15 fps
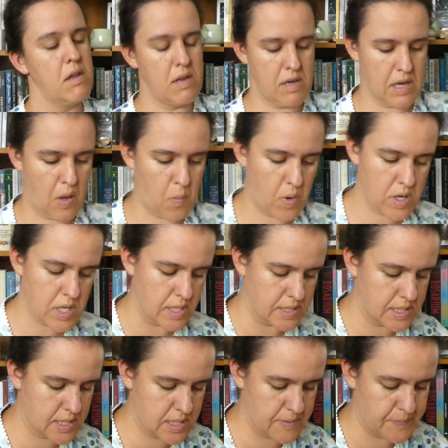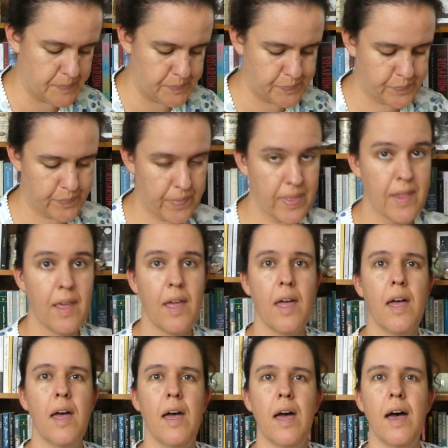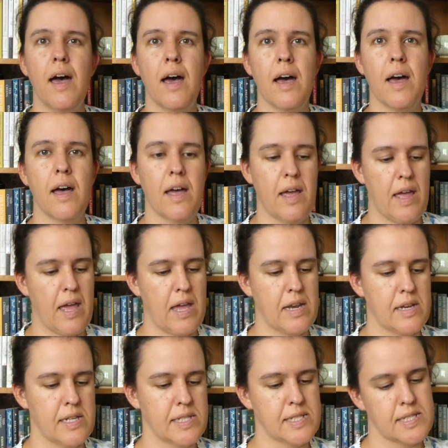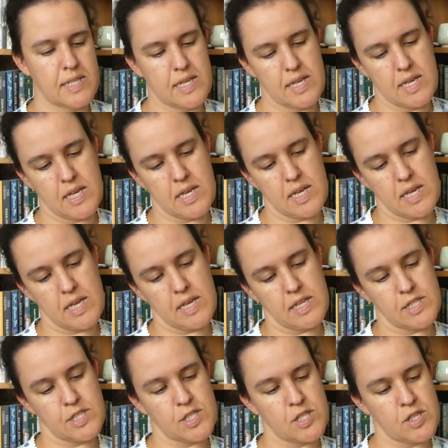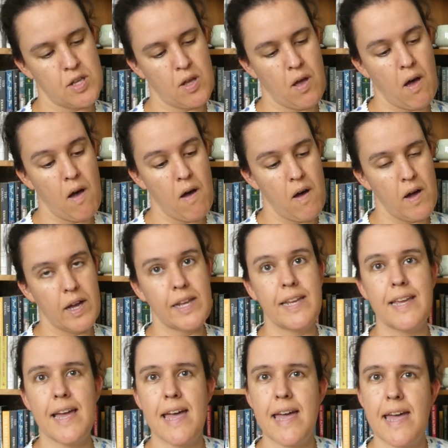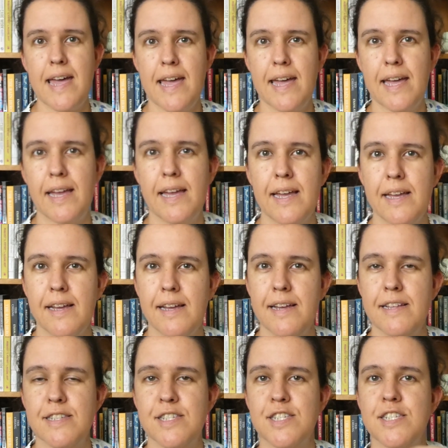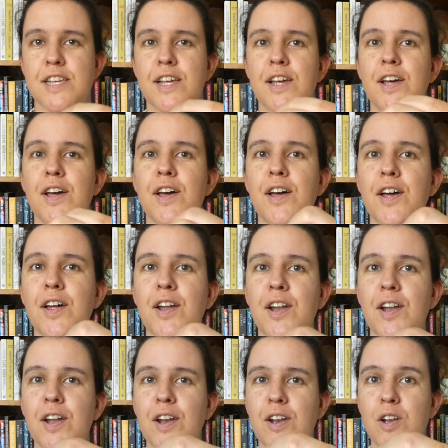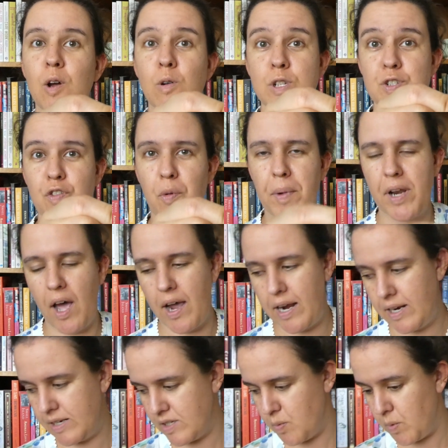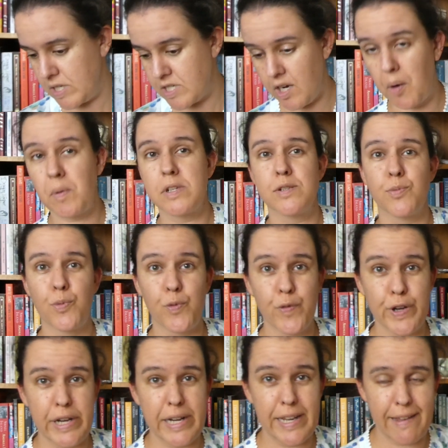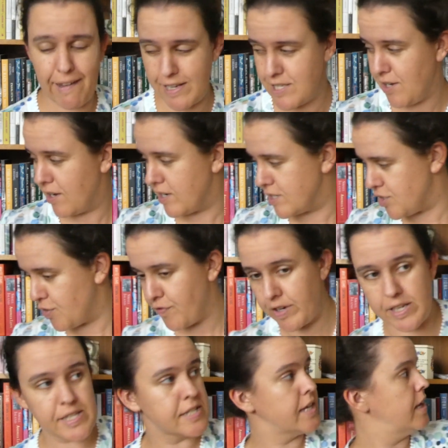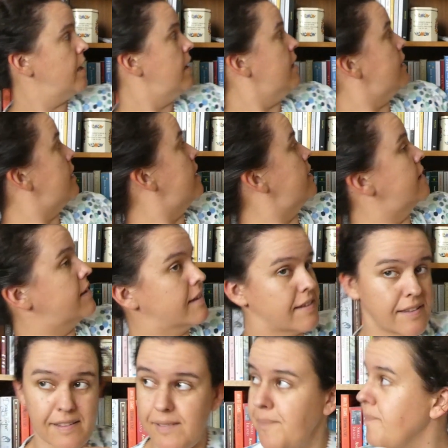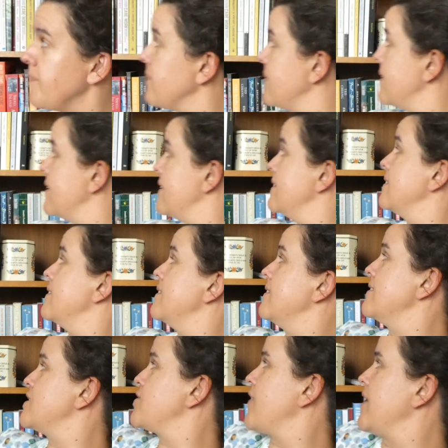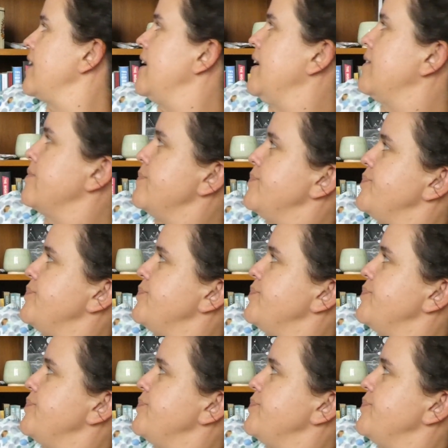That one is. And this is, yay, it's Notes from an Island, which I was really excited to read. Oh, it's right here.